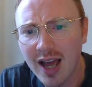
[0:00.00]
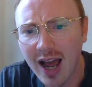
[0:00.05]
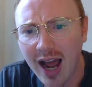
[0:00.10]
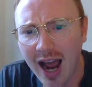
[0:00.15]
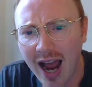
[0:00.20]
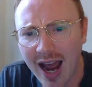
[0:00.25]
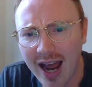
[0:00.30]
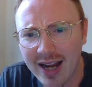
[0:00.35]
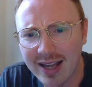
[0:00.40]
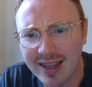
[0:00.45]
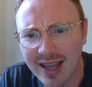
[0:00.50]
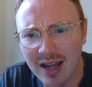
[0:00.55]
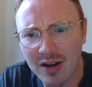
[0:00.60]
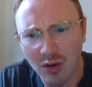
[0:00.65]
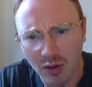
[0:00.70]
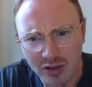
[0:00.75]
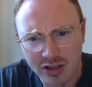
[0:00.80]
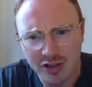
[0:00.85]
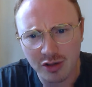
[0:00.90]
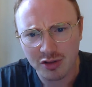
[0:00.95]
And then
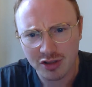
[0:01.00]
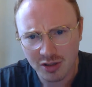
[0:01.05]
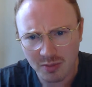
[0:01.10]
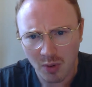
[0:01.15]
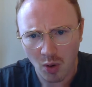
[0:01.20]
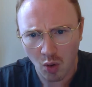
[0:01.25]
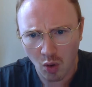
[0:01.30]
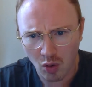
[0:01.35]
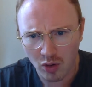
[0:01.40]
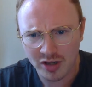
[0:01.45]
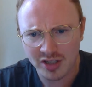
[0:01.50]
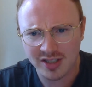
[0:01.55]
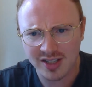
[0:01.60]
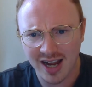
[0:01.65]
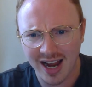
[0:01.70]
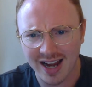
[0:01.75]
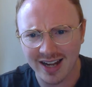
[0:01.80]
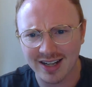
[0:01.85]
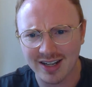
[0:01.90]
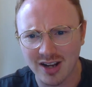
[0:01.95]
also some horse
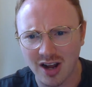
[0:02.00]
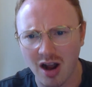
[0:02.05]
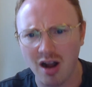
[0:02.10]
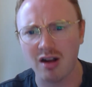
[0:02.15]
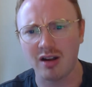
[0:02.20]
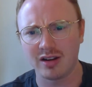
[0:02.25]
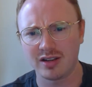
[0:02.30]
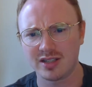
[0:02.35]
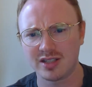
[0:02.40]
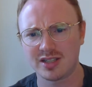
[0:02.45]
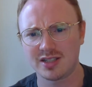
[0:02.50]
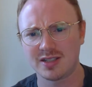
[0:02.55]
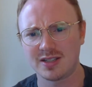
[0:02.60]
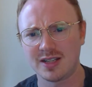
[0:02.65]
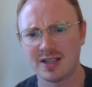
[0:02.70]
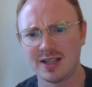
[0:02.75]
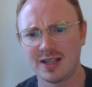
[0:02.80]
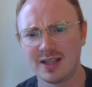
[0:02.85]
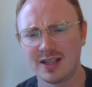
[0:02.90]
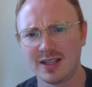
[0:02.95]
and carts.
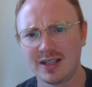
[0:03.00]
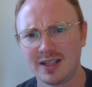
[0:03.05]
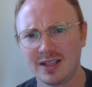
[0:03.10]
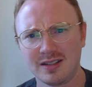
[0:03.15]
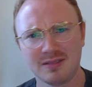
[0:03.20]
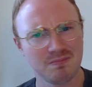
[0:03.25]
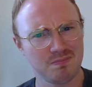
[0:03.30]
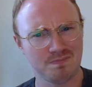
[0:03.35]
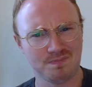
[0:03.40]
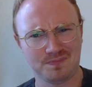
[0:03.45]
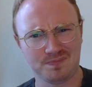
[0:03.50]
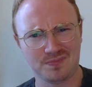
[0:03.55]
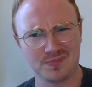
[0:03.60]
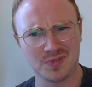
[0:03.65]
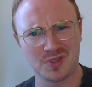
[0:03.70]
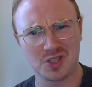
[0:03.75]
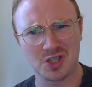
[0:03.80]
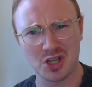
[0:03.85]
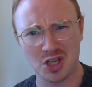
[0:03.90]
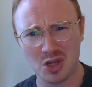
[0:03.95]

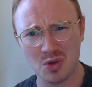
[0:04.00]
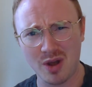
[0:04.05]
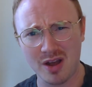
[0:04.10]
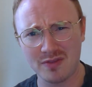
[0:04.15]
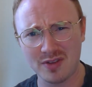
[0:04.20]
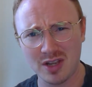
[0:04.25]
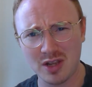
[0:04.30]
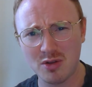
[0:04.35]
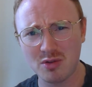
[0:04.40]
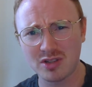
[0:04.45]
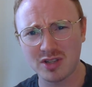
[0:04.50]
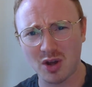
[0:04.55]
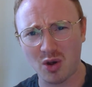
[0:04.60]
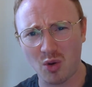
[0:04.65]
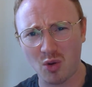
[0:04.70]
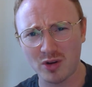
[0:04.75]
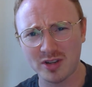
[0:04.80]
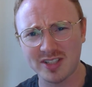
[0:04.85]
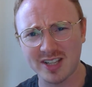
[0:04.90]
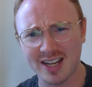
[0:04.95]
Do you ever use a
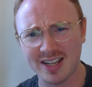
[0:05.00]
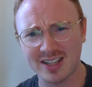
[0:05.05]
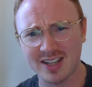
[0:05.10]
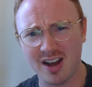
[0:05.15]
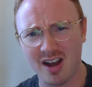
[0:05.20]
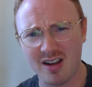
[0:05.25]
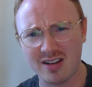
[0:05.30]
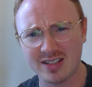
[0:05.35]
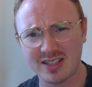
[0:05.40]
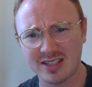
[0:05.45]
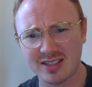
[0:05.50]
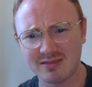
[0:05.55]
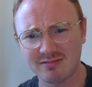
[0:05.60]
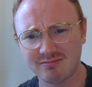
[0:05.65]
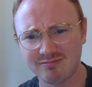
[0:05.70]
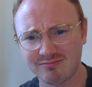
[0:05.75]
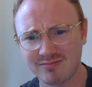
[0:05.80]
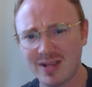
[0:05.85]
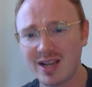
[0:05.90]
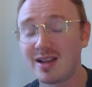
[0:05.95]
horse and cart?
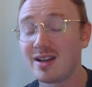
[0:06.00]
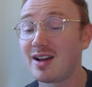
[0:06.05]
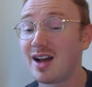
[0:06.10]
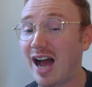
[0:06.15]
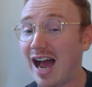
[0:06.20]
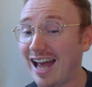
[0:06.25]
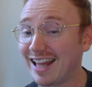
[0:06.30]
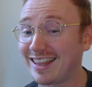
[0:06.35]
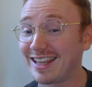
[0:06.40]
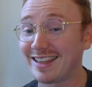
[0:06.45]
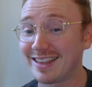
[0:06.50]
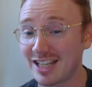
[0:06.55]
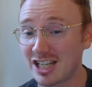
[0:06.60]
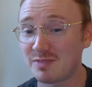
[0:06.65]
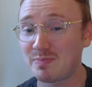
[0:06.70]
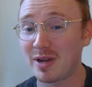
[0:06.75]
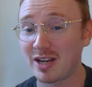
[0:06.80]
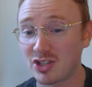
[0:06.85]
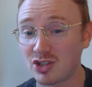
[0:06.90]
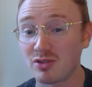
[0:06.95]
I think this
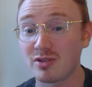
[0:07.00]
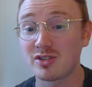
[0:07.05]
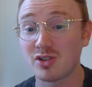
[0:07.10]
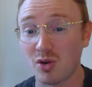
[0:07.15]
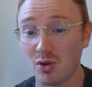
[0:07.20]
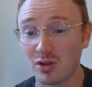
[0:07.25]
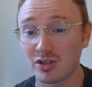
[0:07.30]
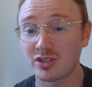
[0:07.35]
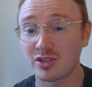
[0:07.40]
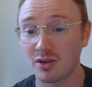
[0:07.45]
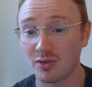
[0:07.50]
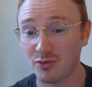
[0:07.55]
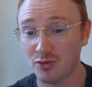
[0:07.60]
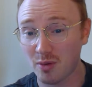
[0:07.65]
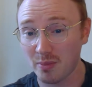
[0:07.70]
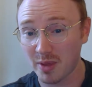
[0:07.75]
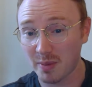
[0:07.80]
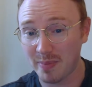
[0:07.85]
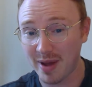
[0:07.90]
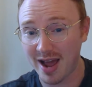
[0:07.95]
picture is also
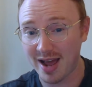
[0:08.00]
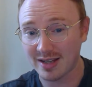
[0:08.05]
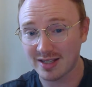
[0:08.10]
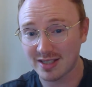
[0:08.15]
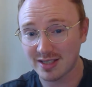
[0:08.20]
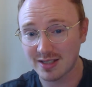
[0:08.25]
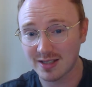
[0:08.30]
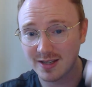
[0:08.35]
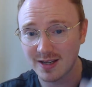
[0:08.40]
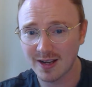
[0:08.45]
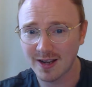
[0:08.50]
from the past.